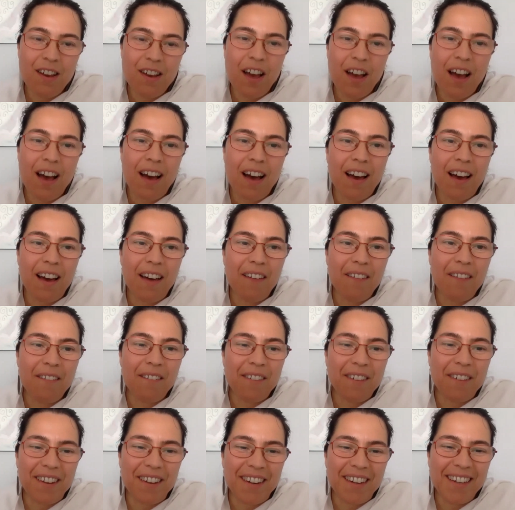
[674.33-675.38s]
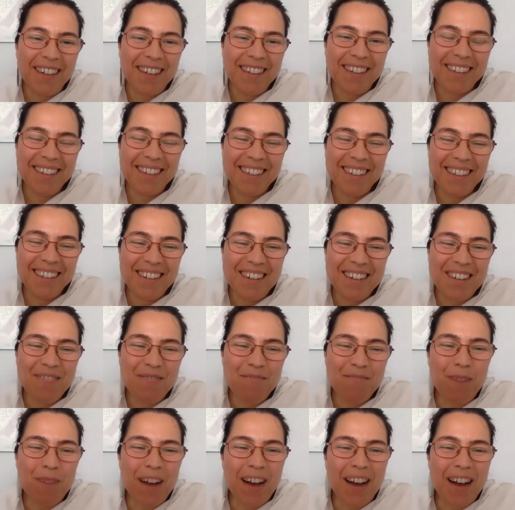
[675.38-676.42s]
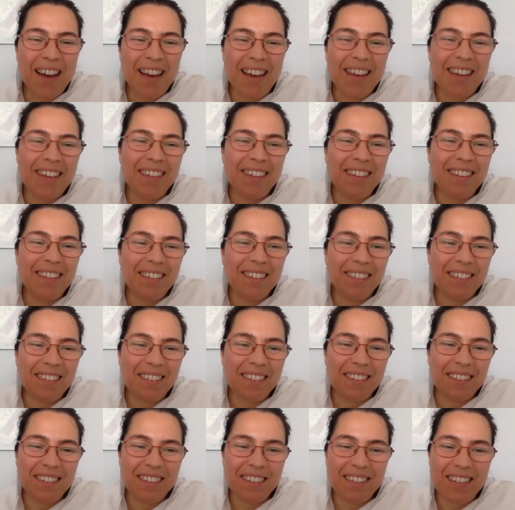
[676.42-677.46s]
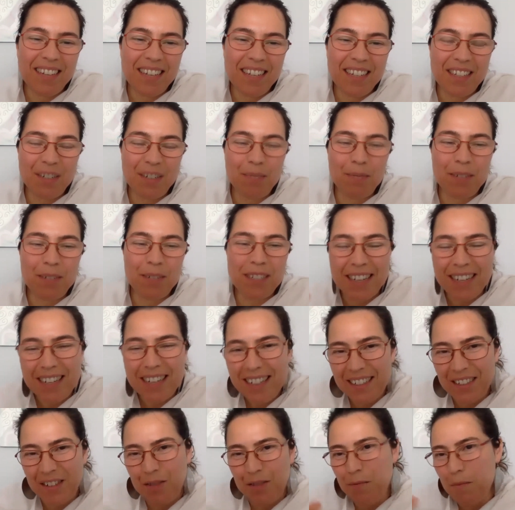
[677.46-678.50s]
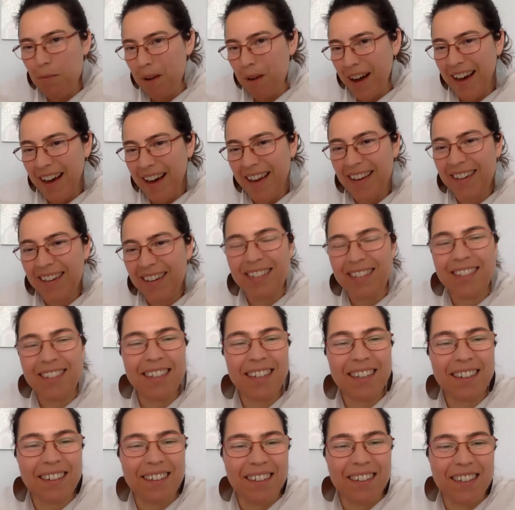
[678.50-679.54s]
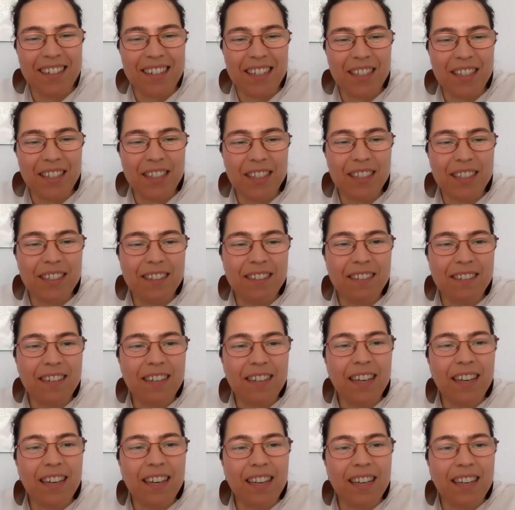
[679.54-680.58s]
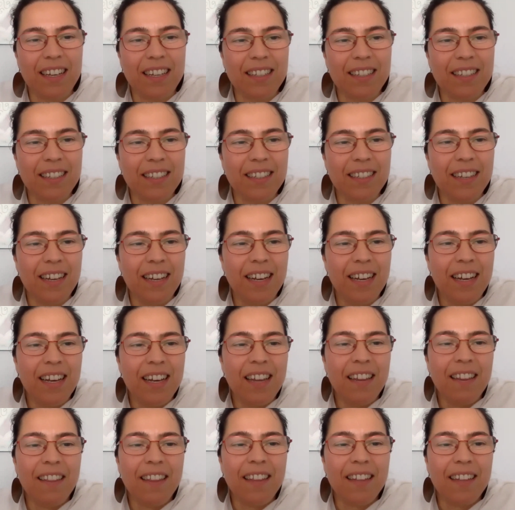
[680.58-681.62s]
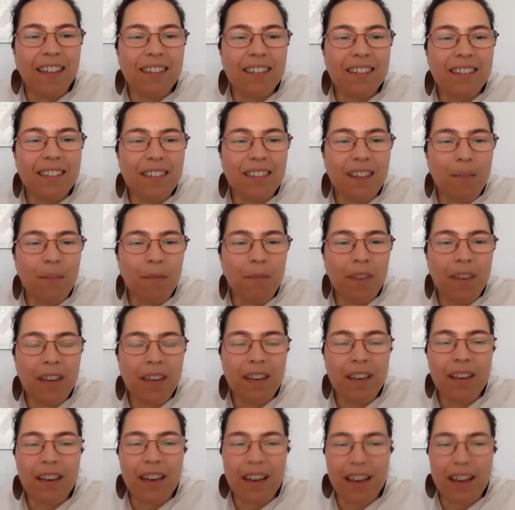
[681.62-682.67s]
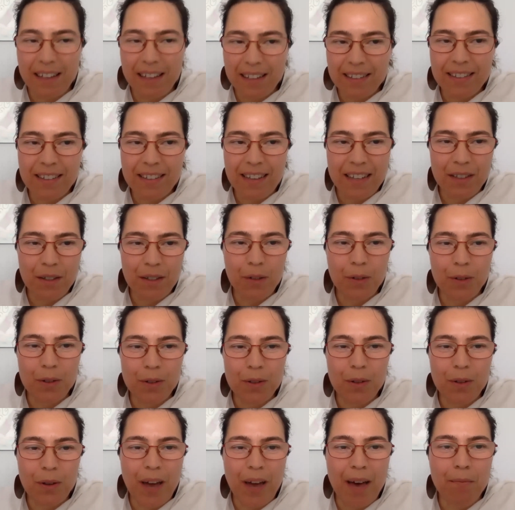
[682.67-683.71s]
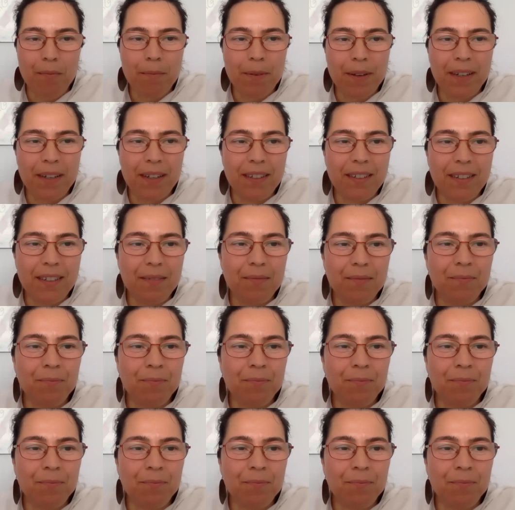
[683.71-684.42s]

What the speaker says: However, my interpretation, or my take on this thing is that something else has also happened.